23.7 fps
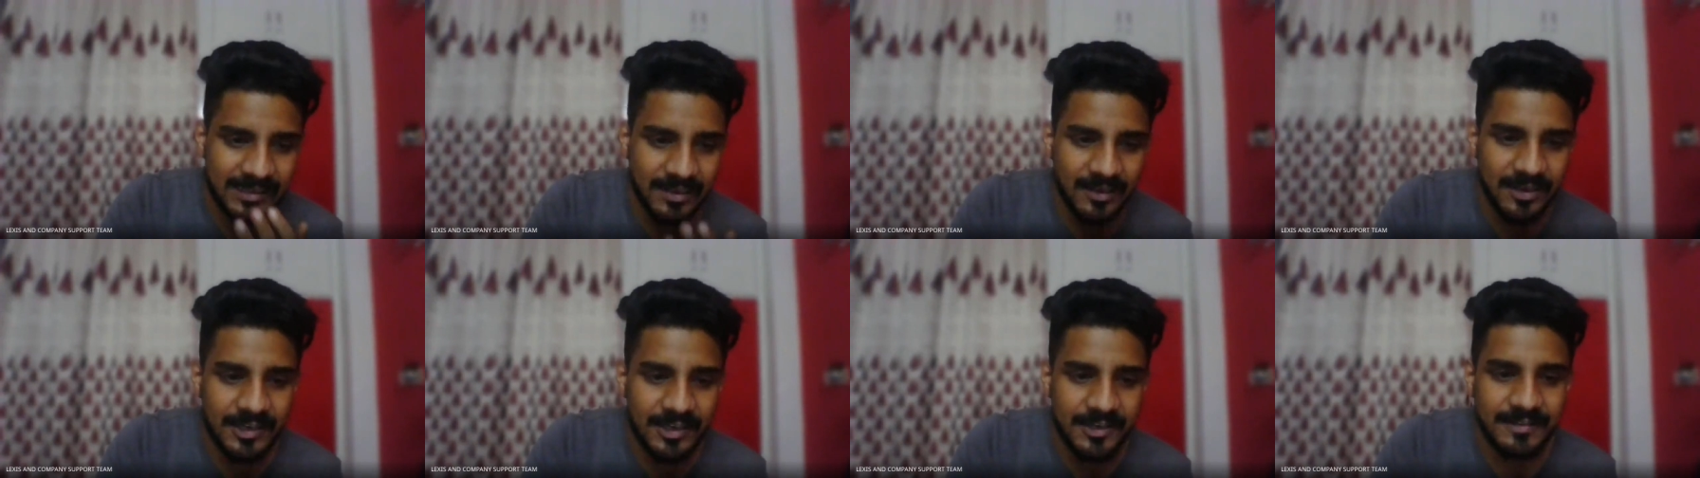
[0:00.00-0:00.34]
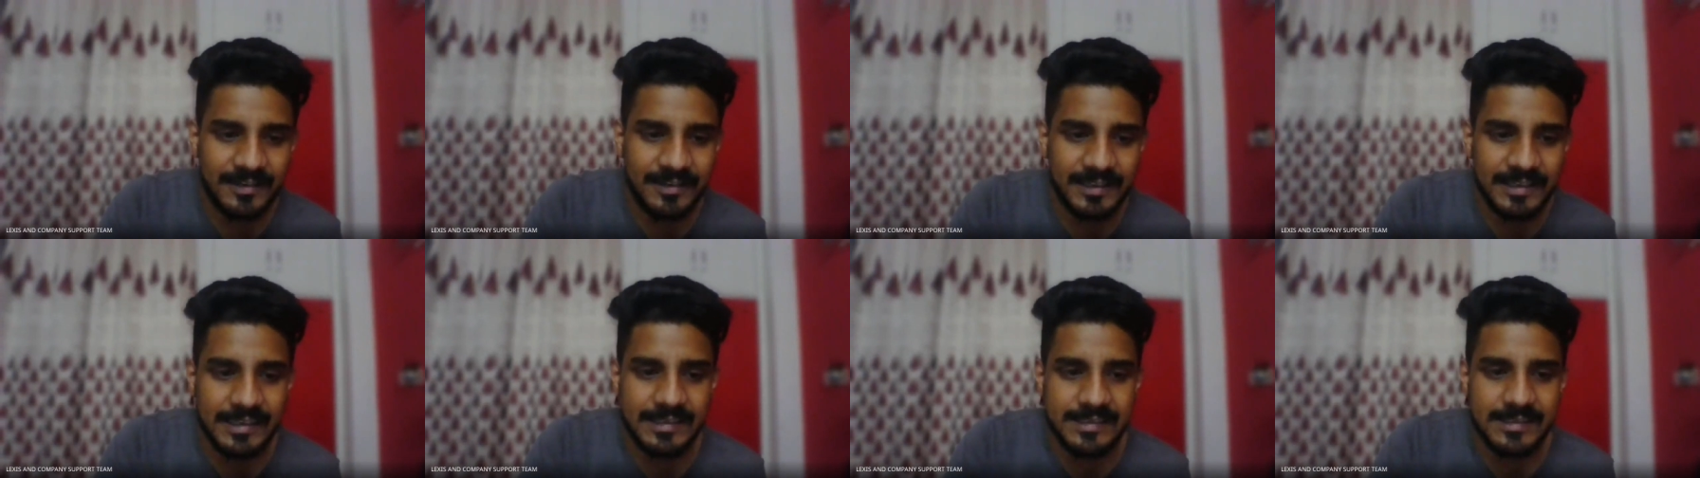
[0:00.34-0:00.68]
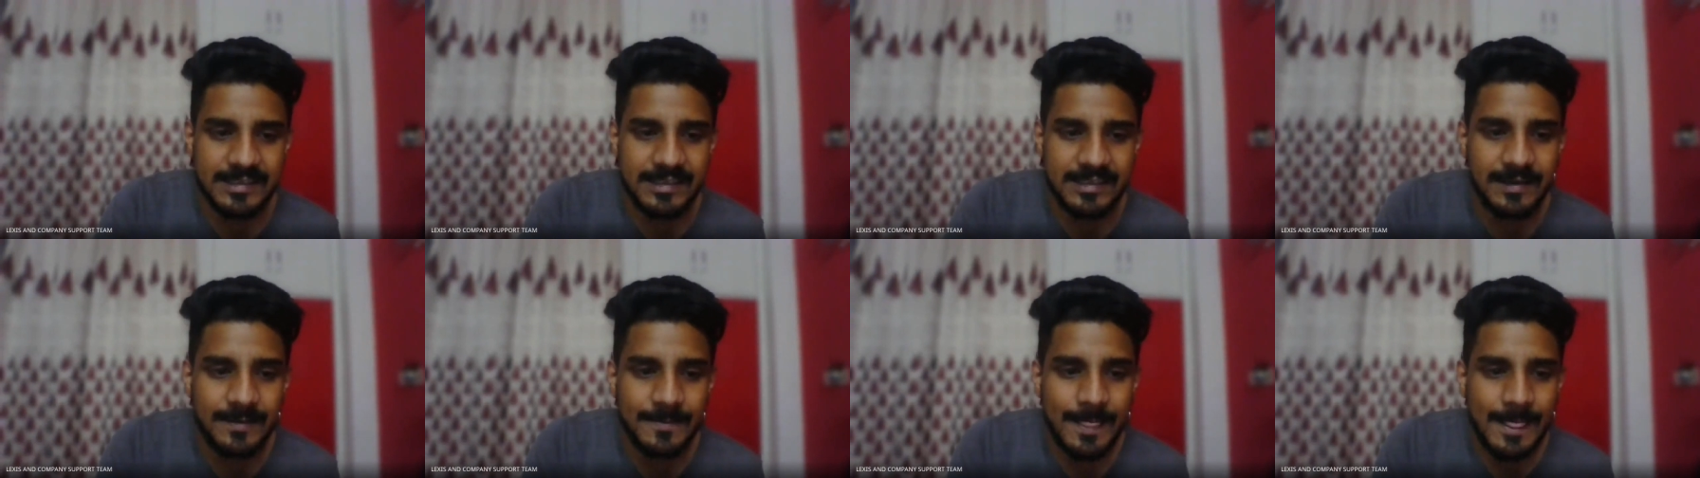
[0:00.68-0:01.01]
third one is
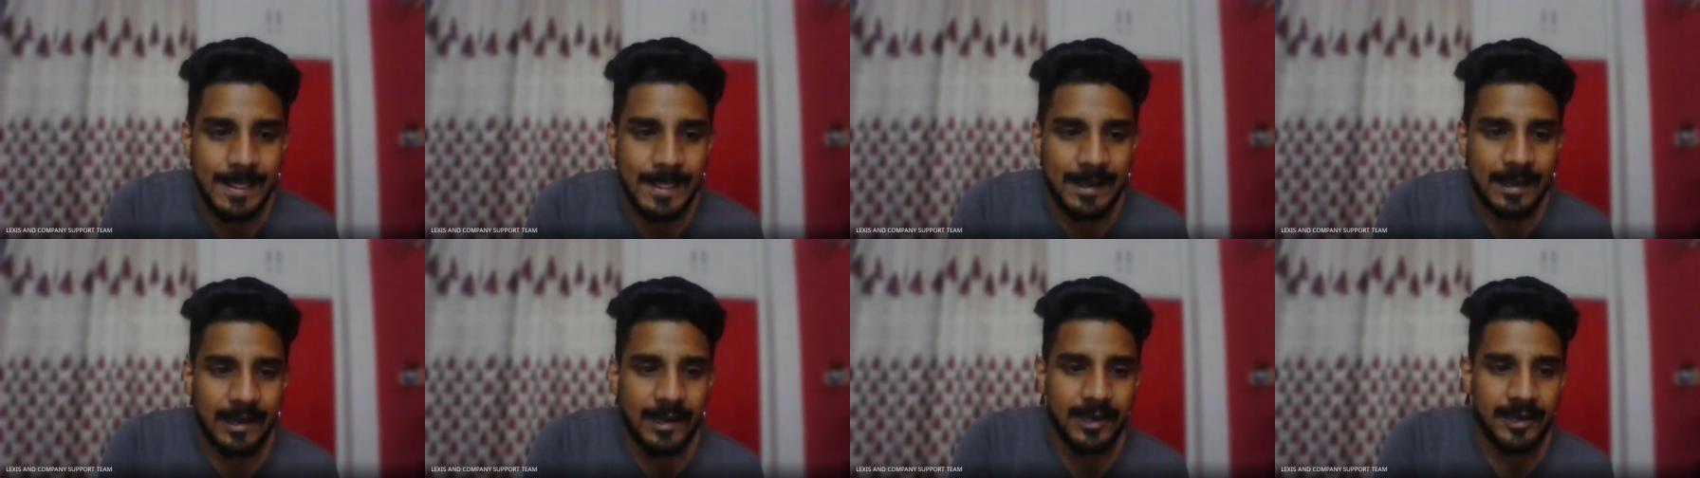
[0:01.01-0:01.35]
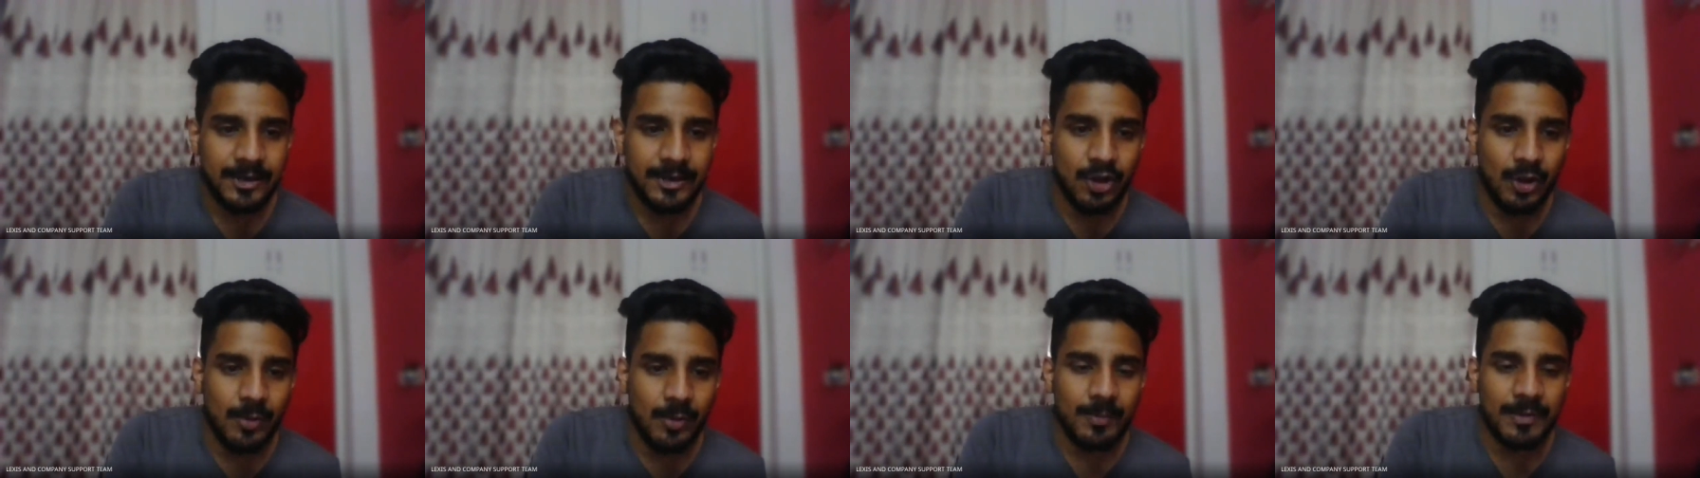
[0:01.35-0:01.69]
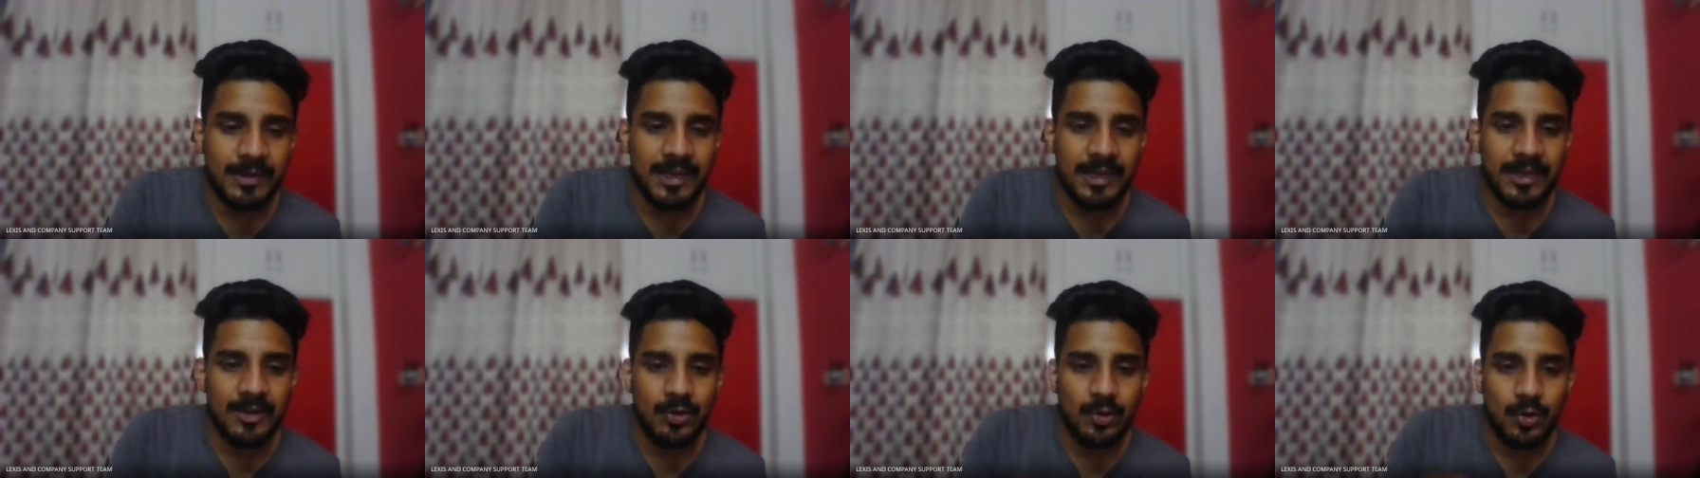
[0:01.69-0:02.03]
the
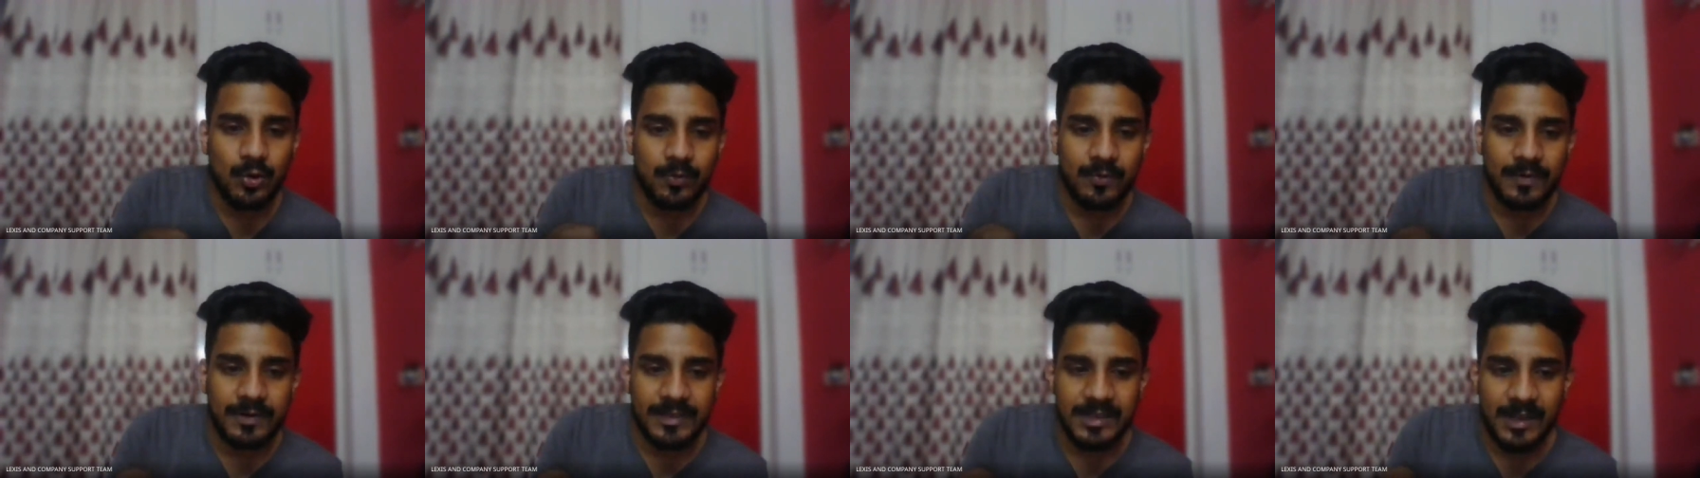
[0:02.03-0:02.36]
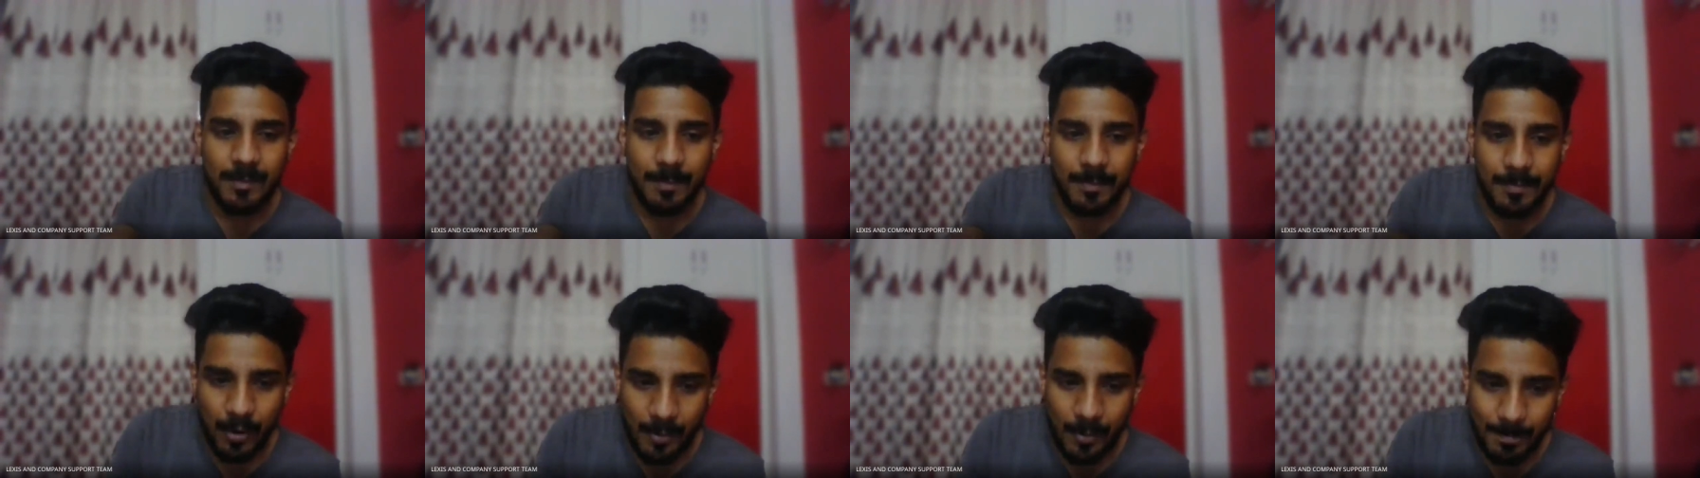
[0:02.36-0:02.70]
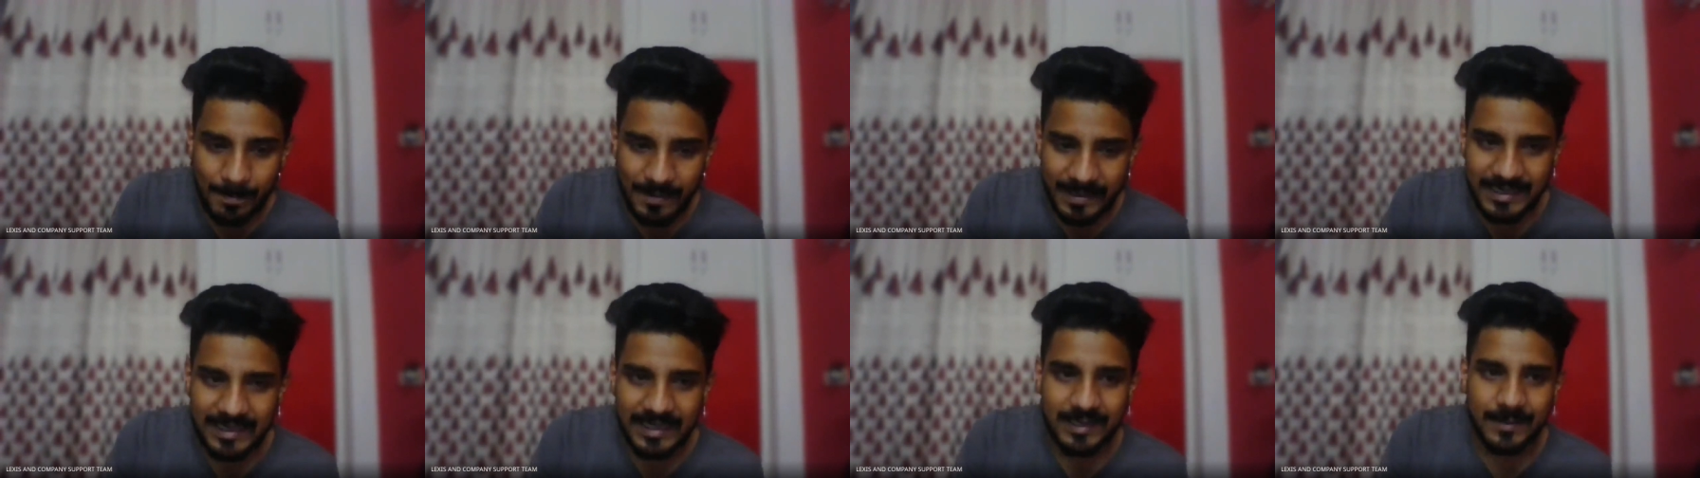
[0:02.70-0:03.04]
dominant over the
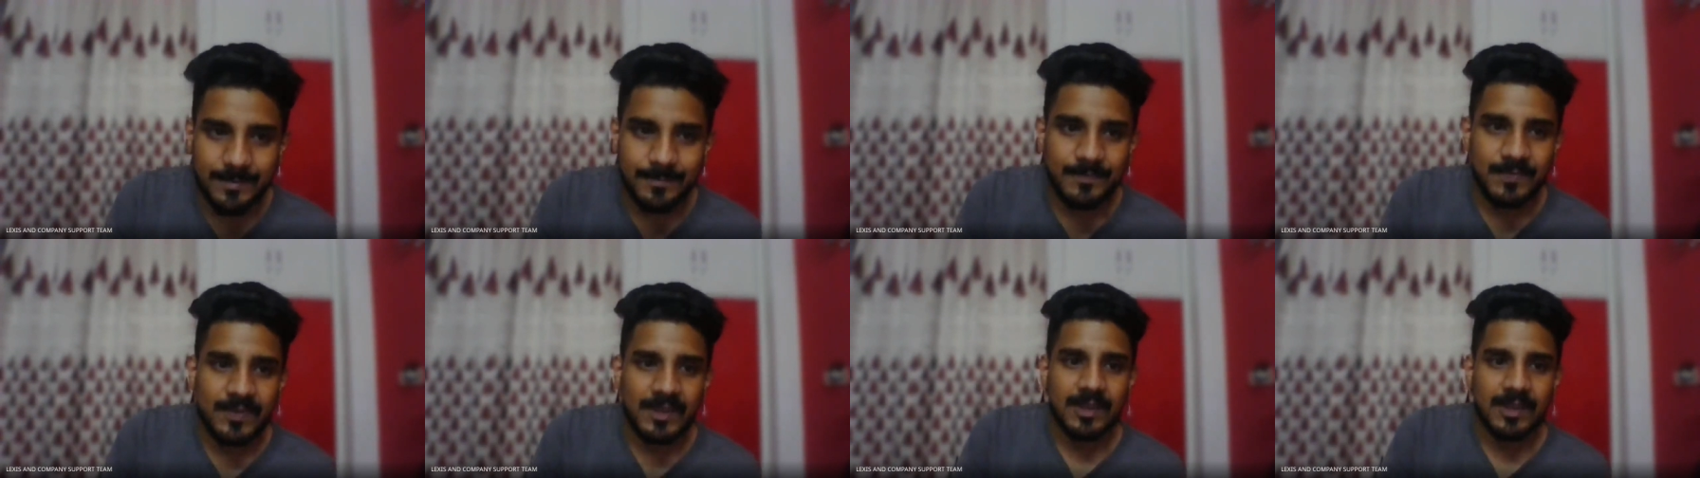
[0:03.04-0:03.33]
property.